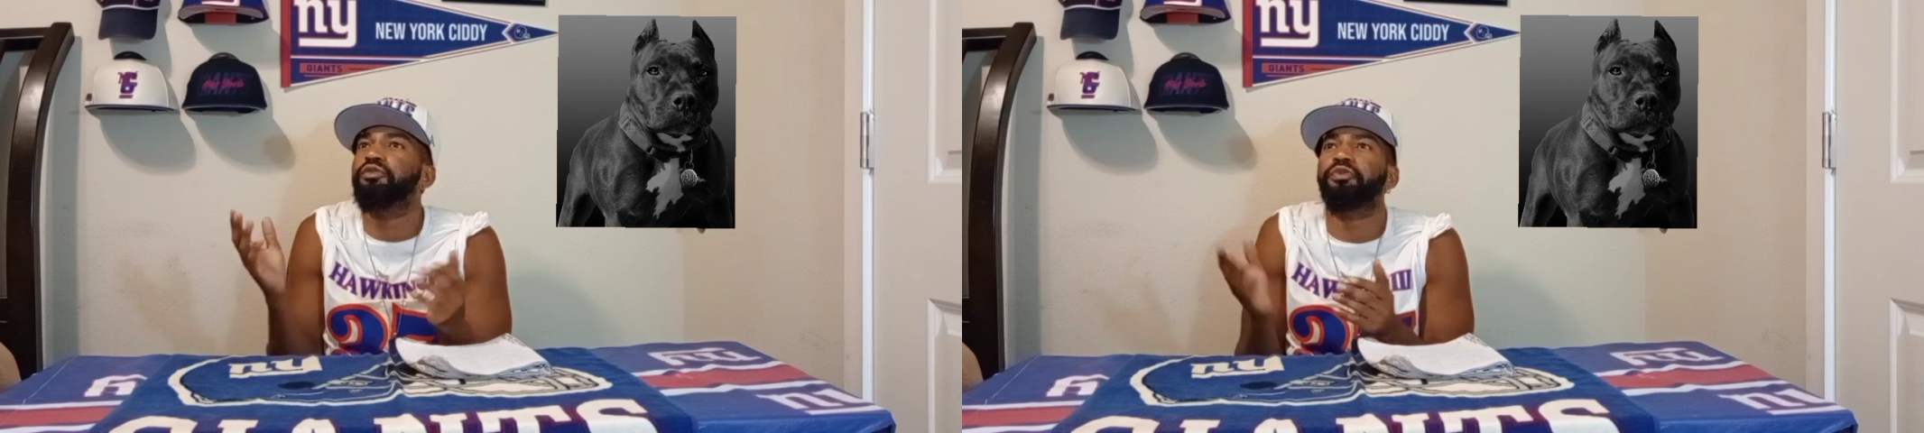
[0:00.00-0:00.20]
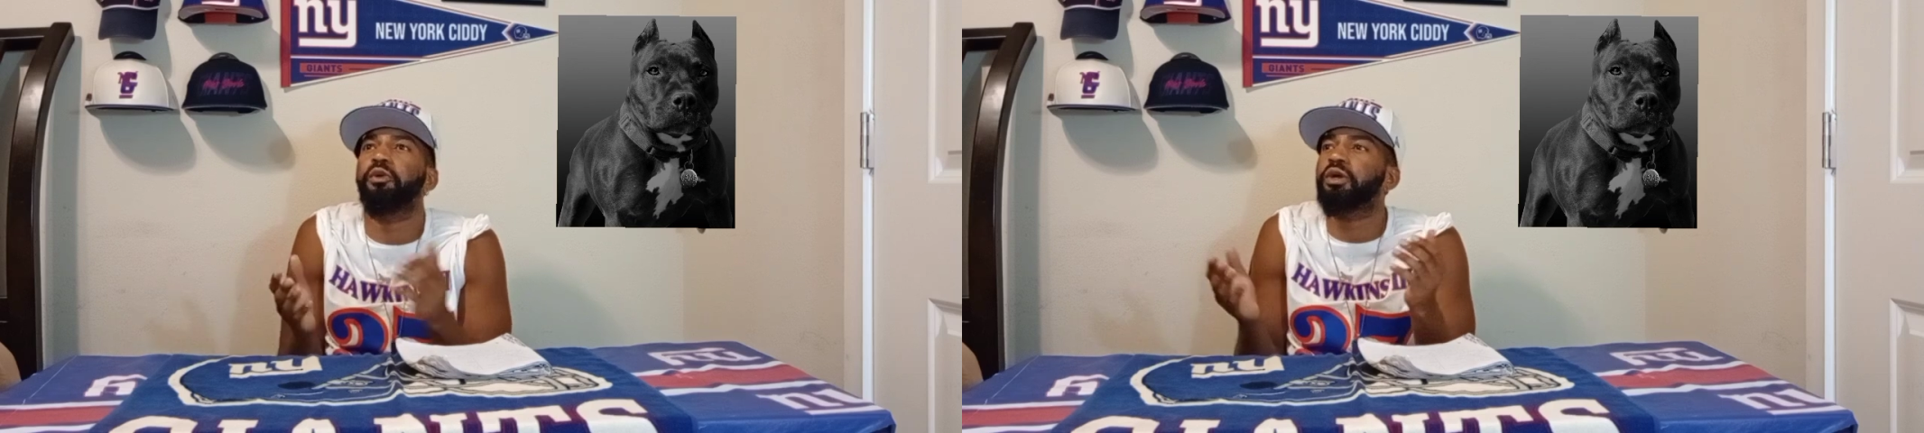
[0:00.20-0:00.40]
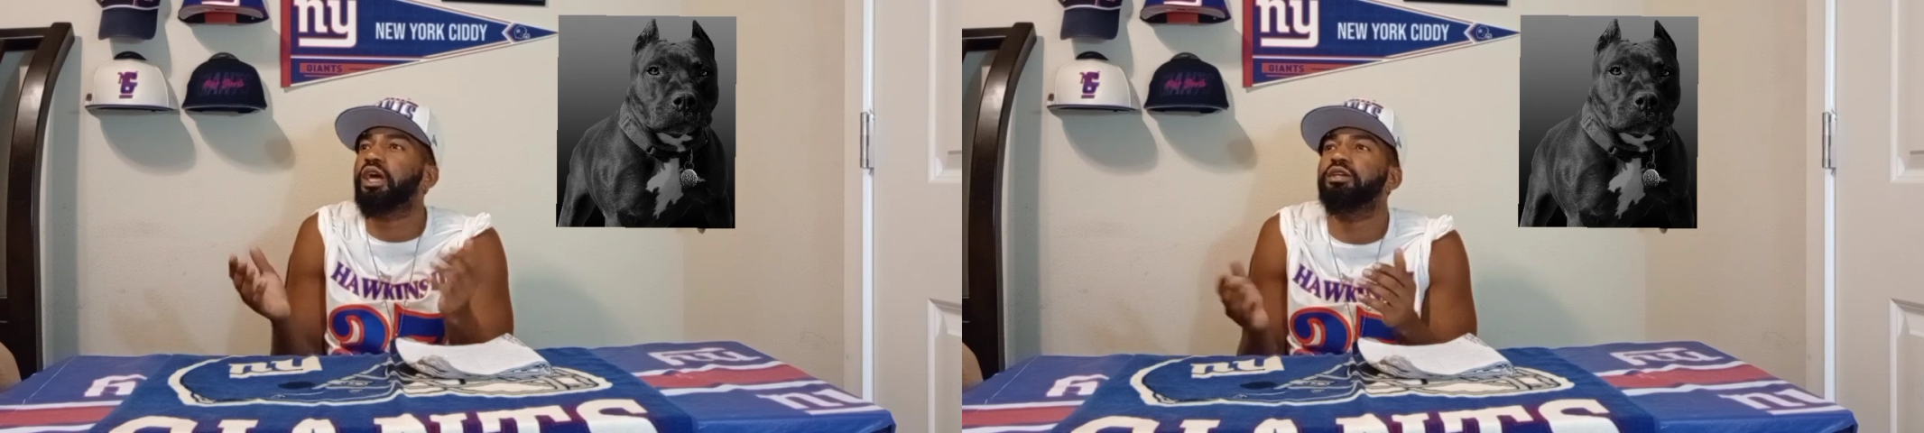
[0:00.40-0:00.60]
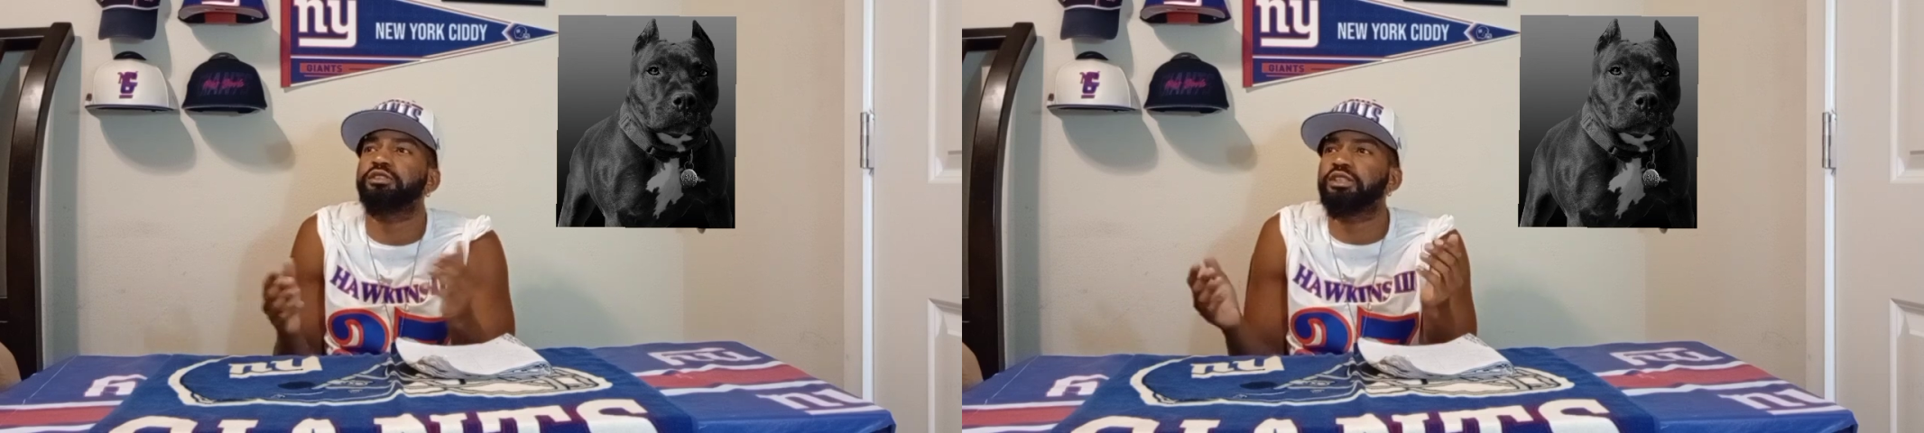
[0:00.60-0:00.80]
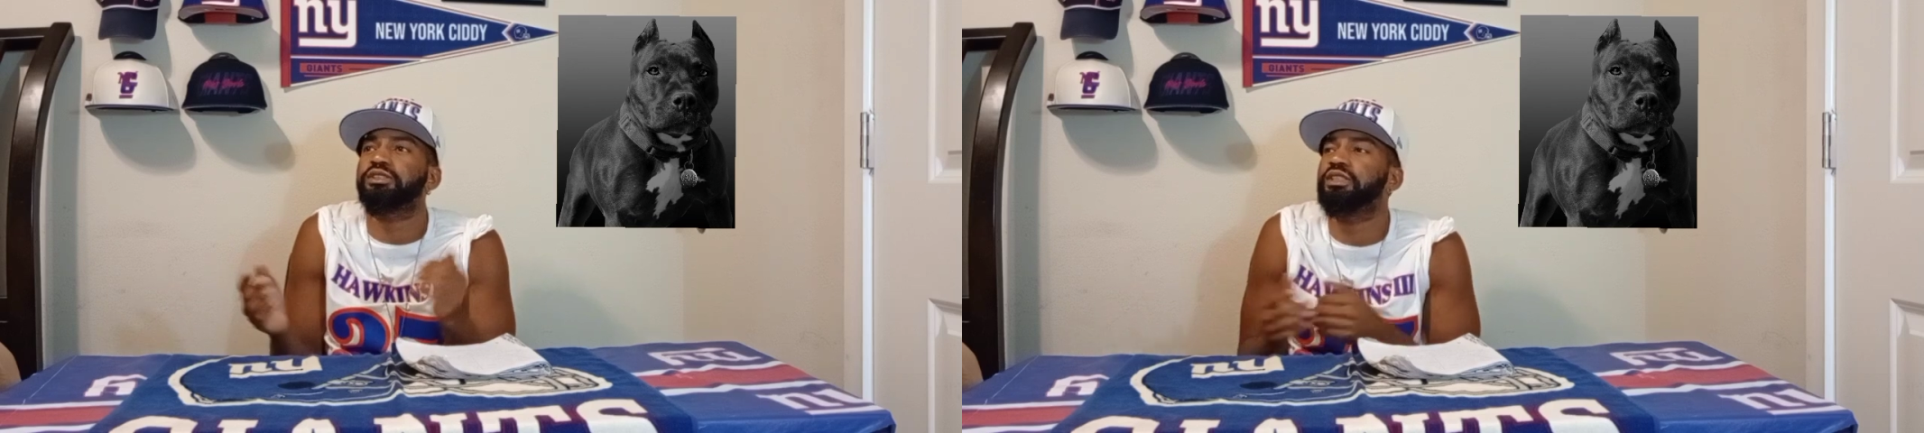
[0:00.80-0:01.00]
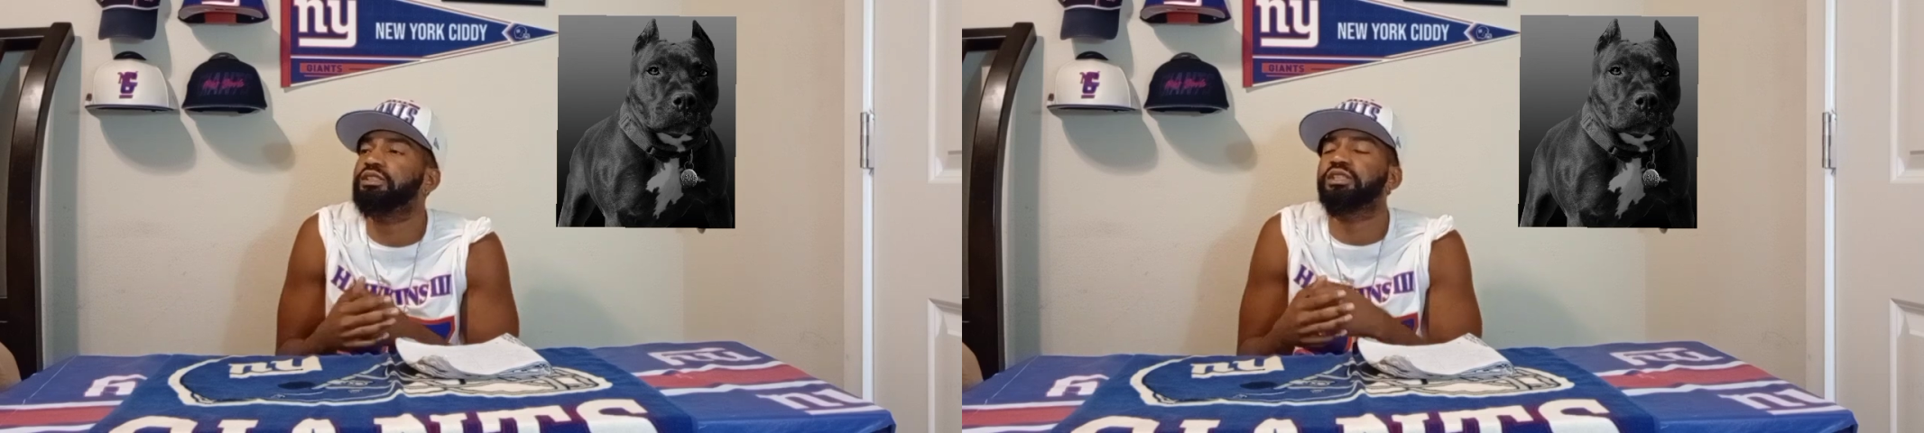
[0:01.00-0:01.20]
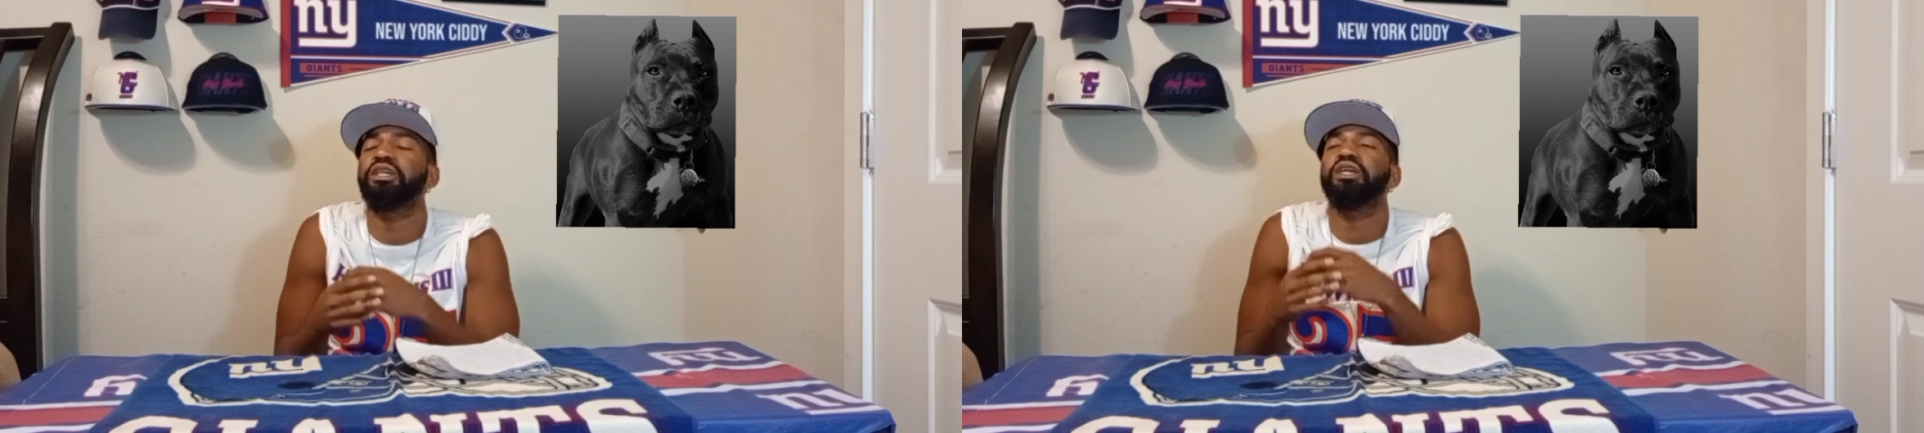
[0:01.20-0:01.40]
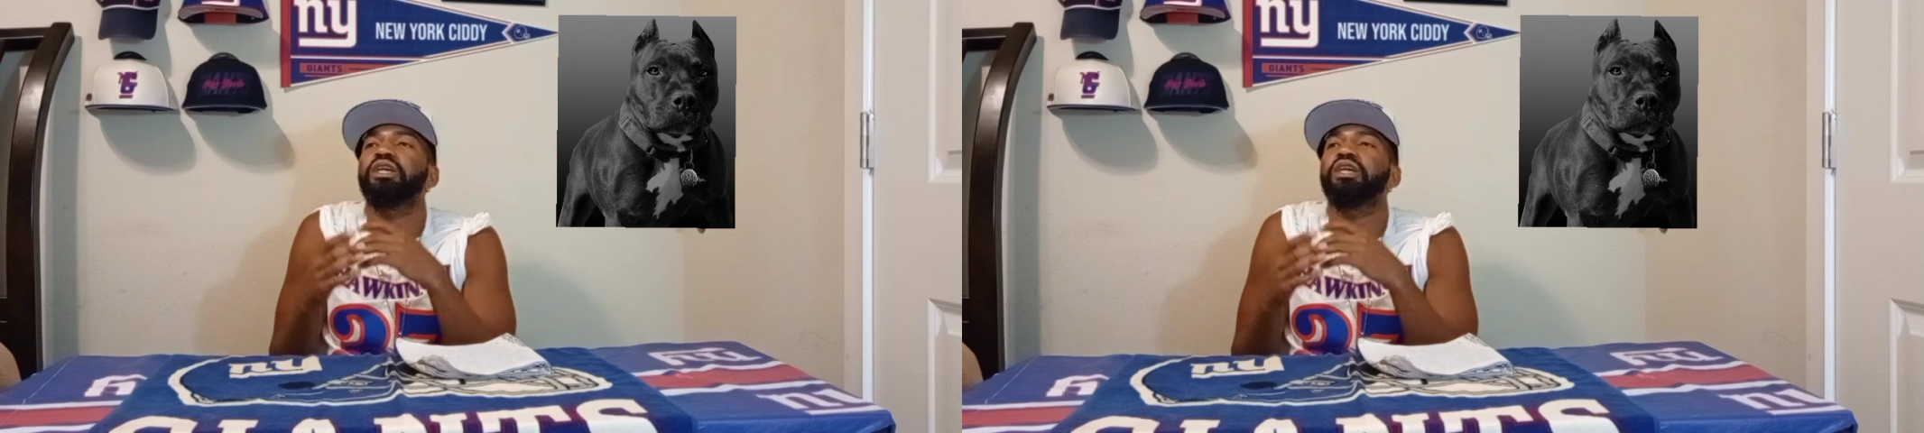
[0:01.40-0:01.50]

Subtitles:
4 games of the season,